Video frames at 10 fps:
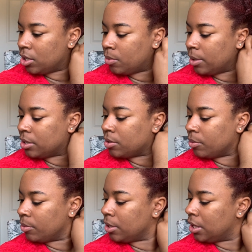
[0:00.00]
twist
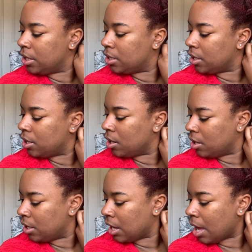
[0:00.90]
really
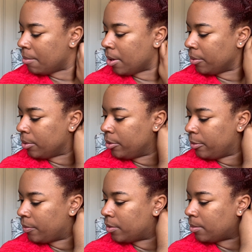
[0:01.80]
securely at my
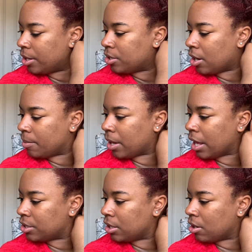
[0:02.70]
root. Make sure I'm
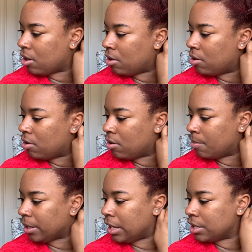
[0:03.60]
catching all
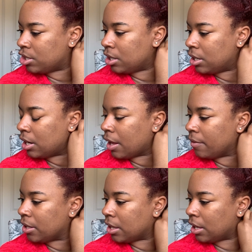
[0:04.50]
my kitchen and
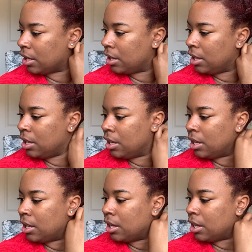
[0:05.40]
everything,
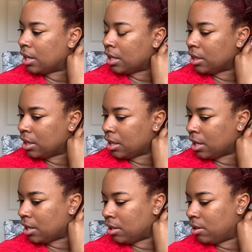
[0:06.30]
and
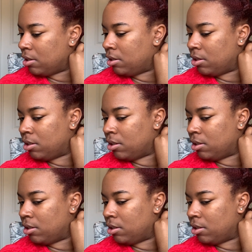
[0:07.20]
then